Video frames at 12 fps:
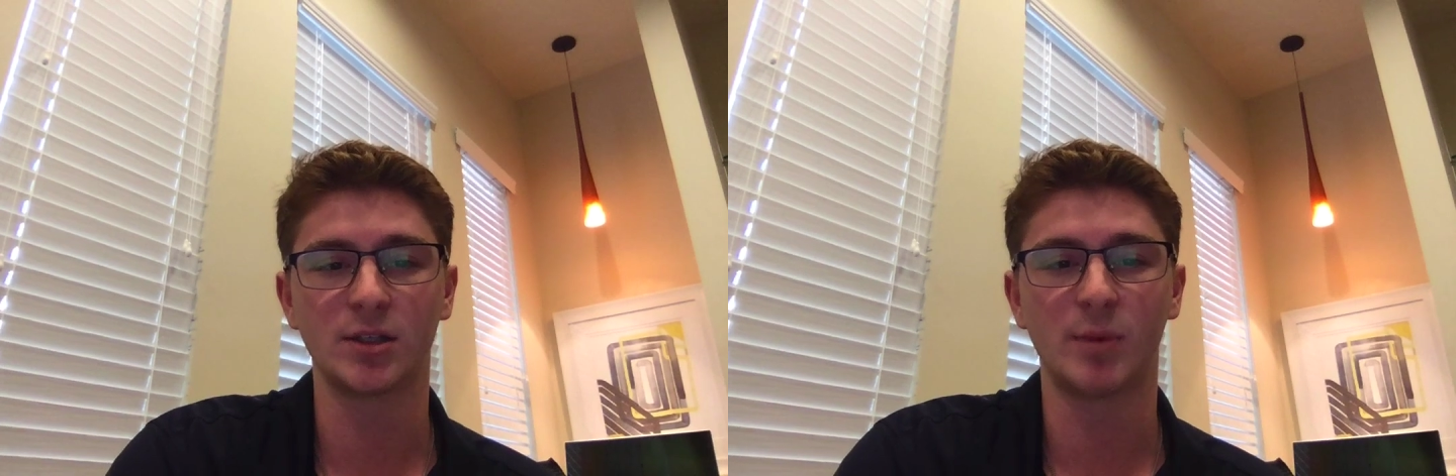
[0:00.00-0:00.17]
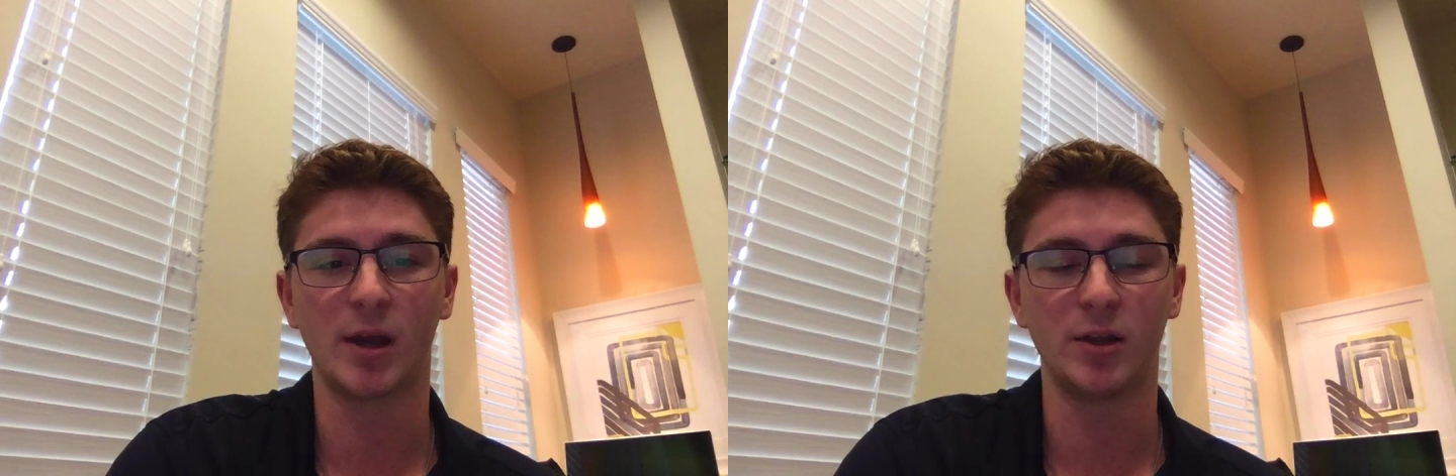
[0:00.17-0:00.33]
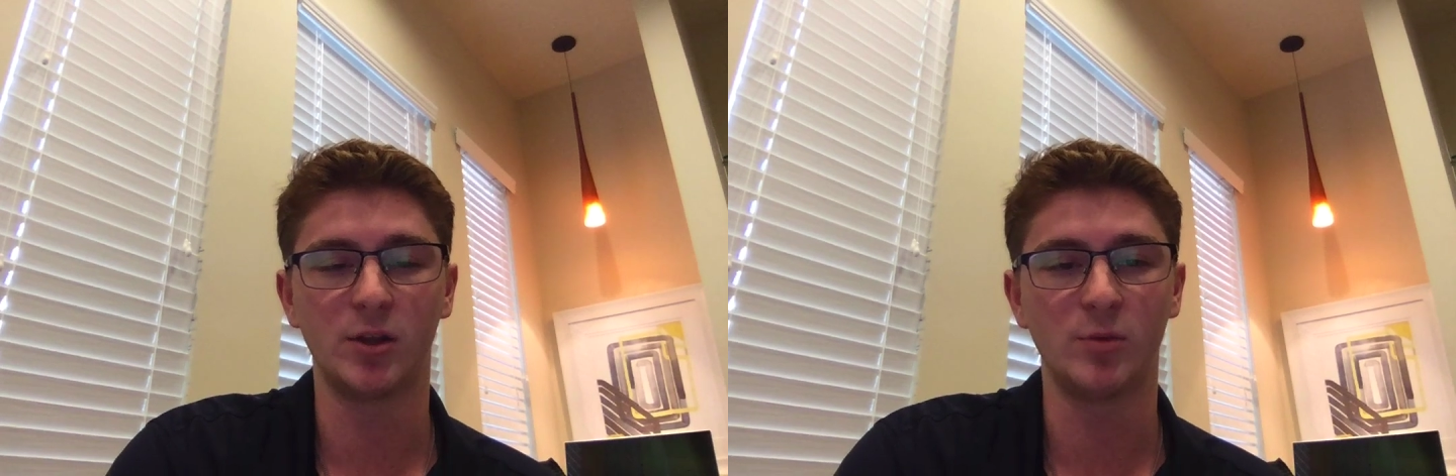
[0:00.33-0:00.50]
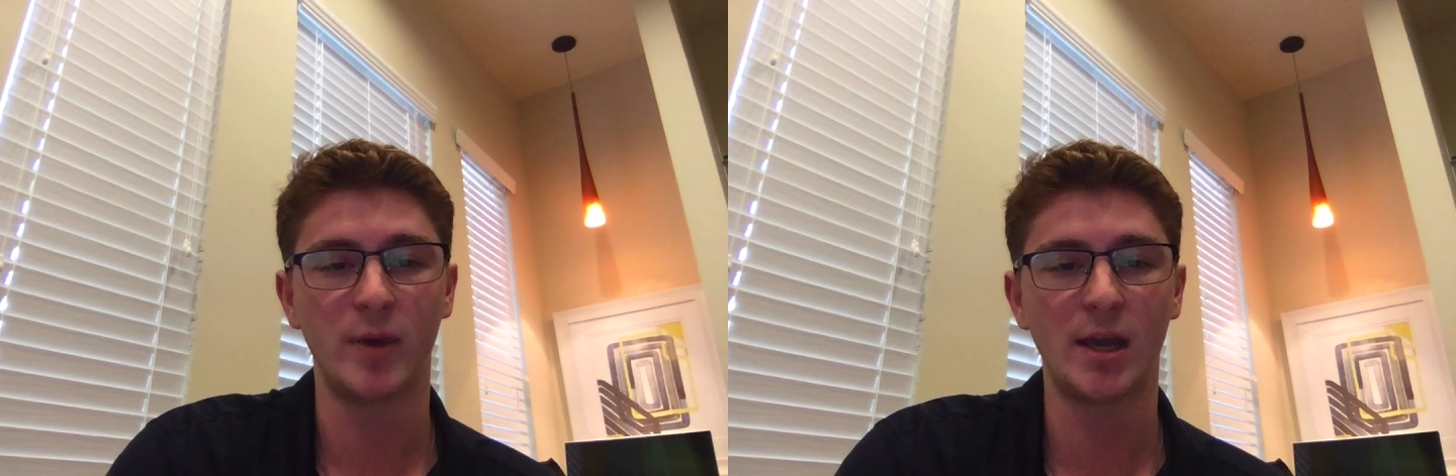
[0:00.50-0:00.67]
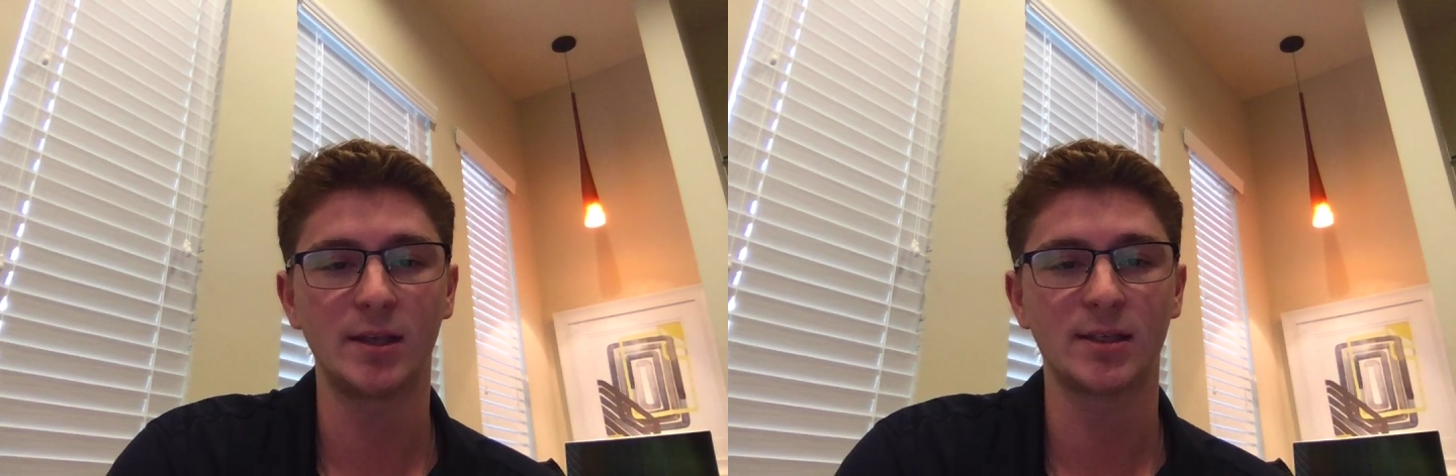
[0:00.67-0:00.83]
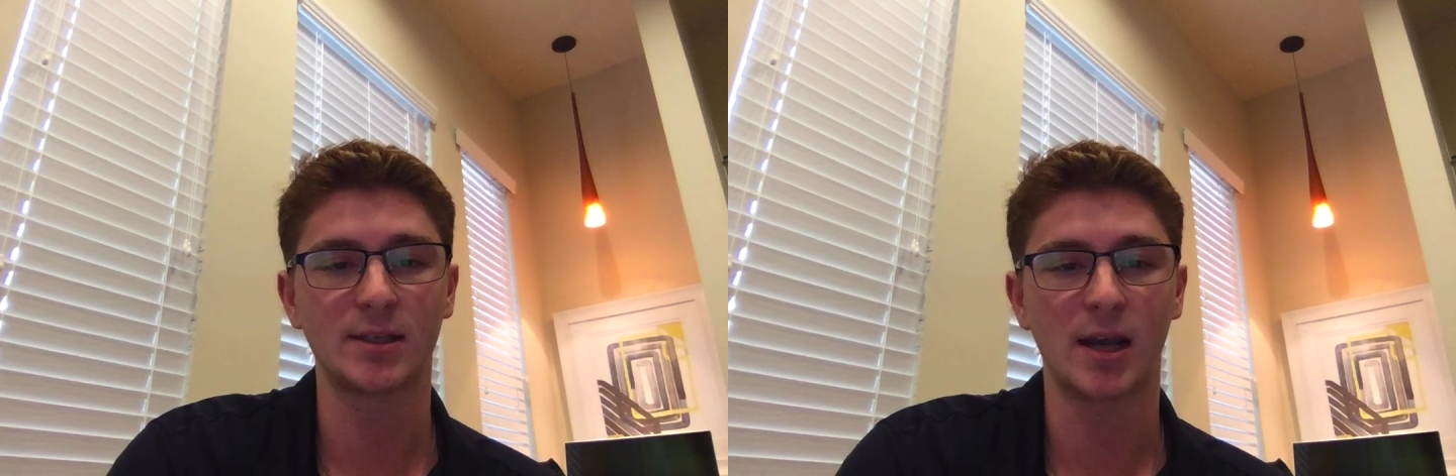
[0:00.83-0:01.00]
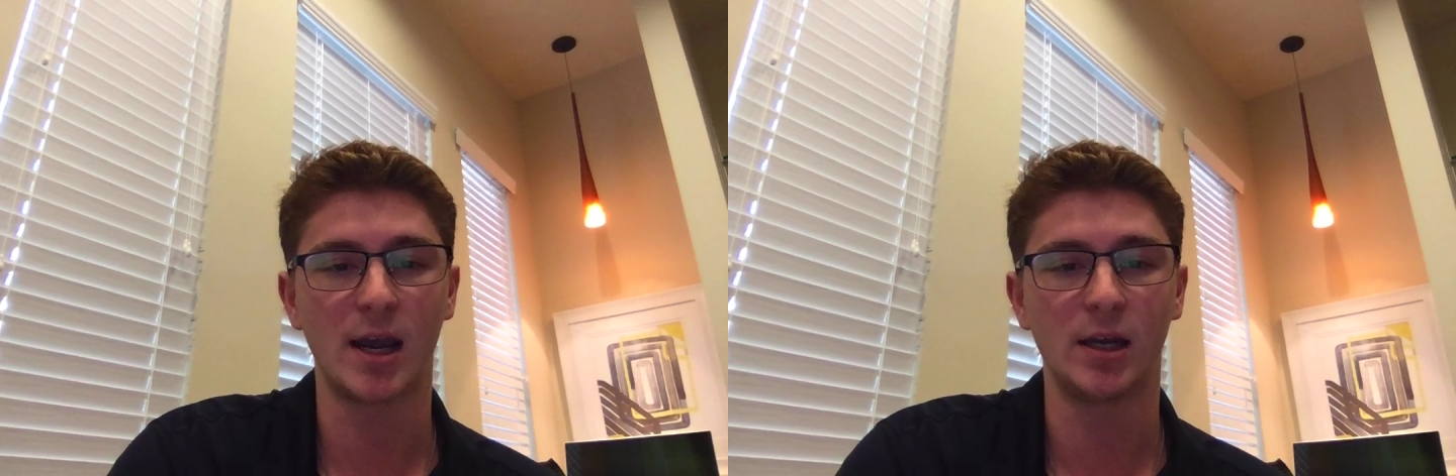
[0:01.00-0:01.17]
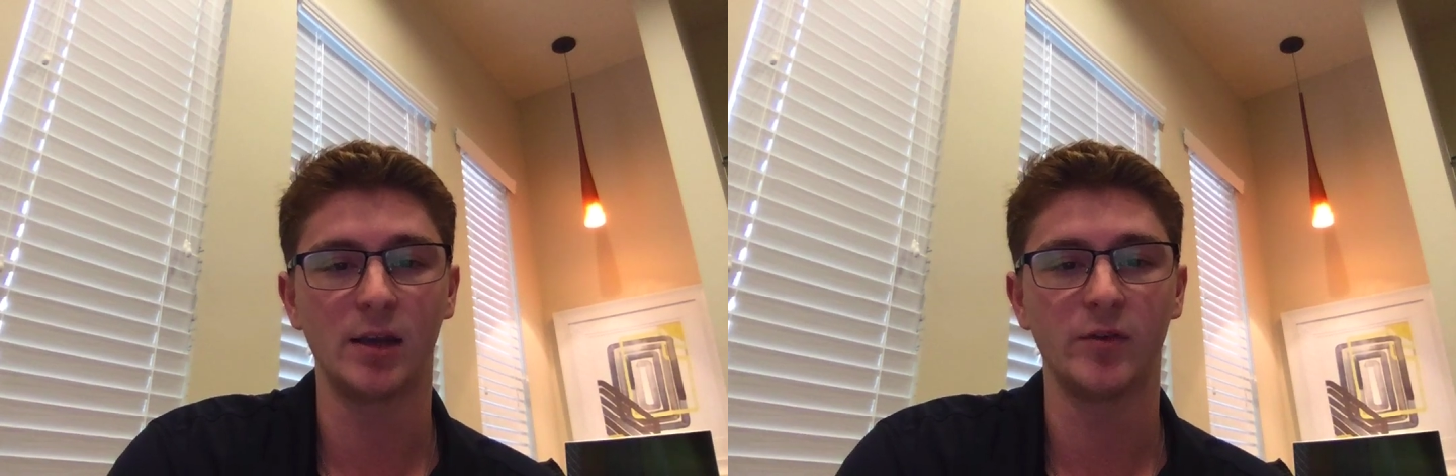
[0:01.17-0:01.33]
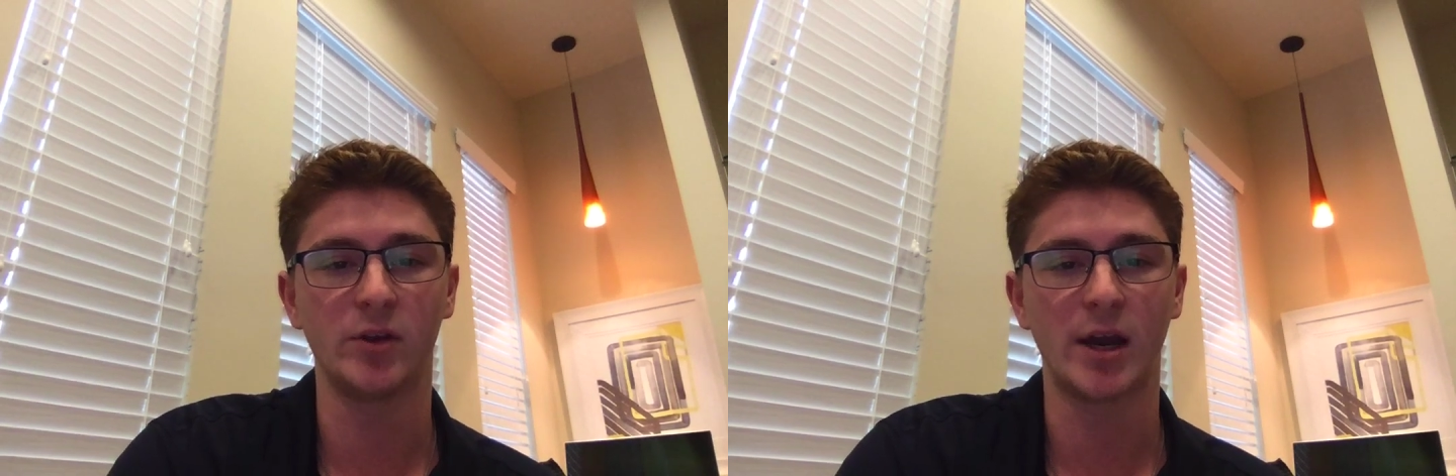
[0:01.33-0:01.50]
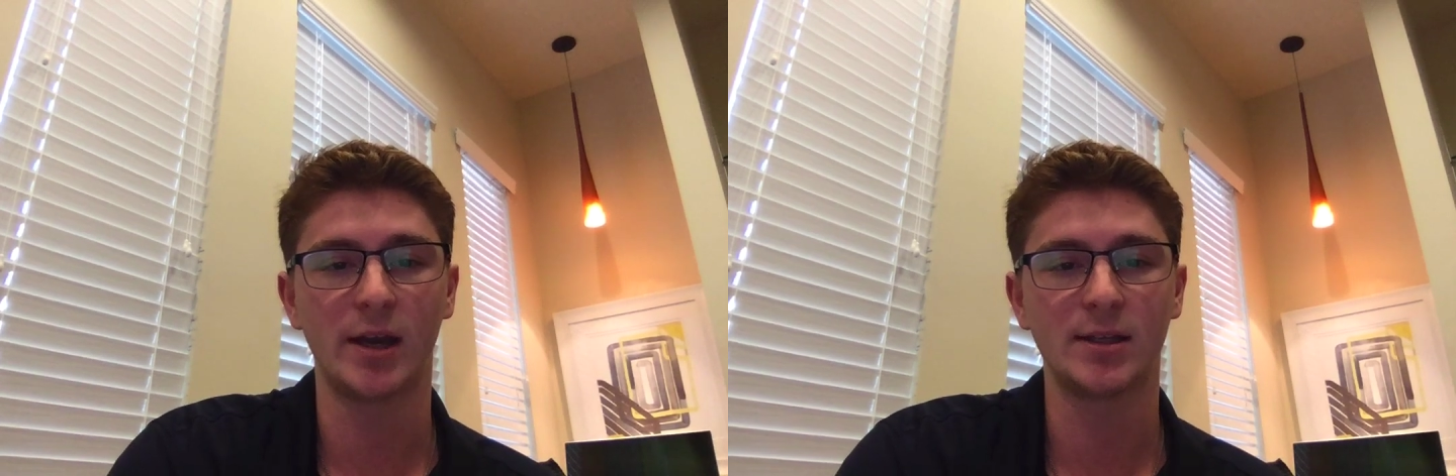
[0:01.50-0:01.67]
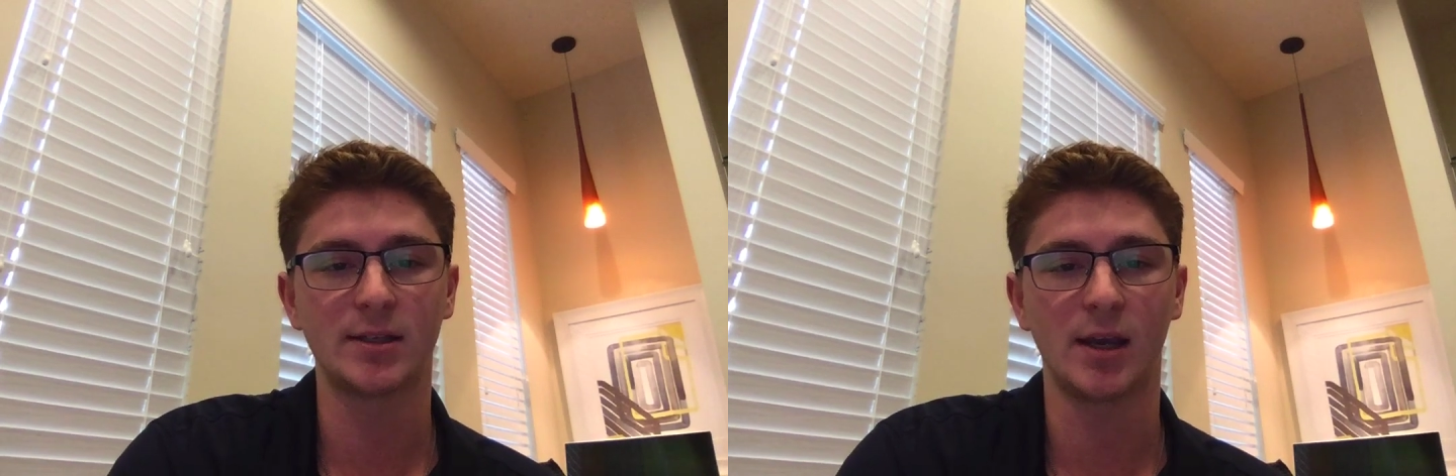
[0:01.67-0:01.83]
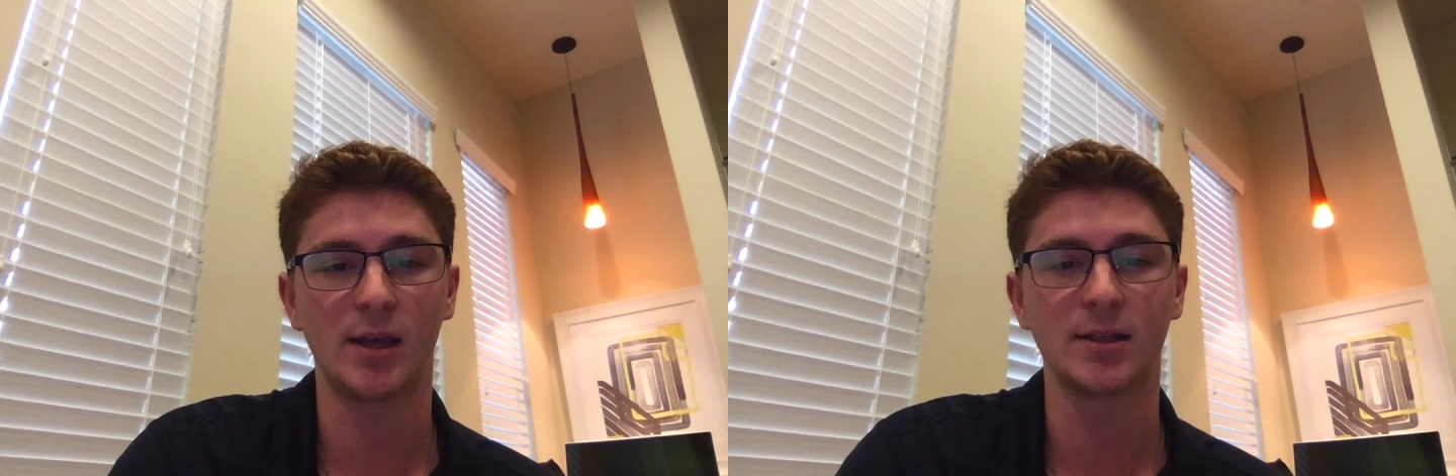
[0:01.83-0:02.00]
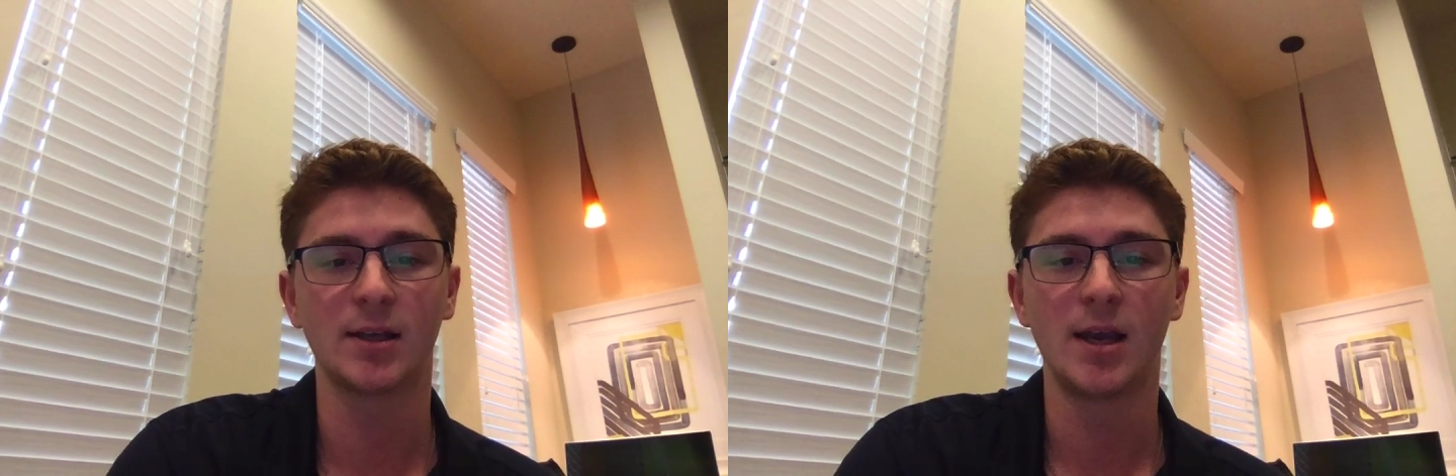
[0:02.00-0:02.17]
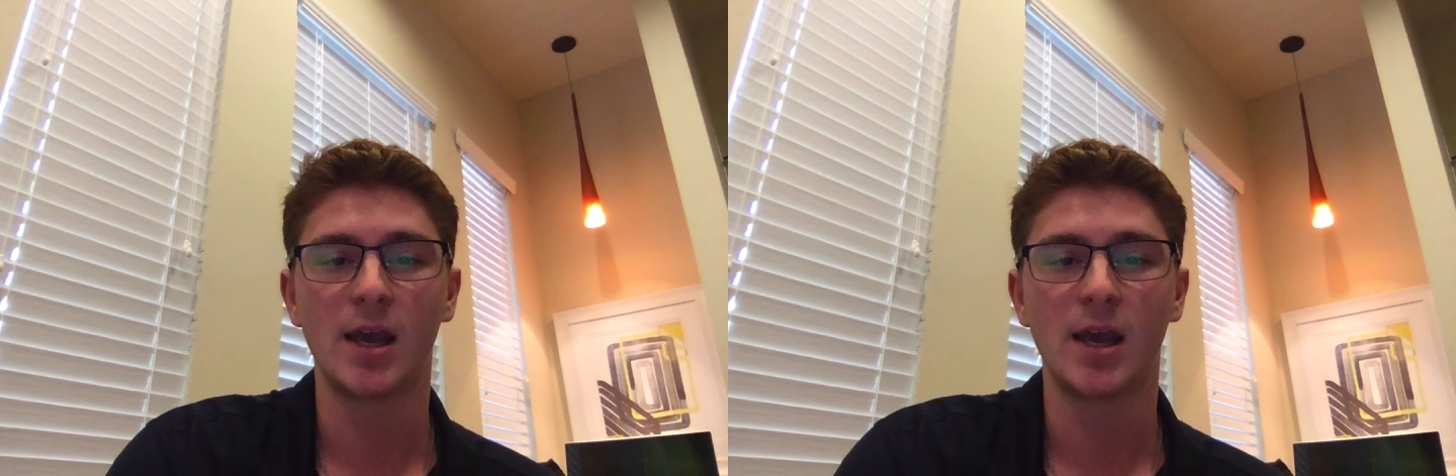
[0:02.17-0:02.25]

by the Humane Society of the United States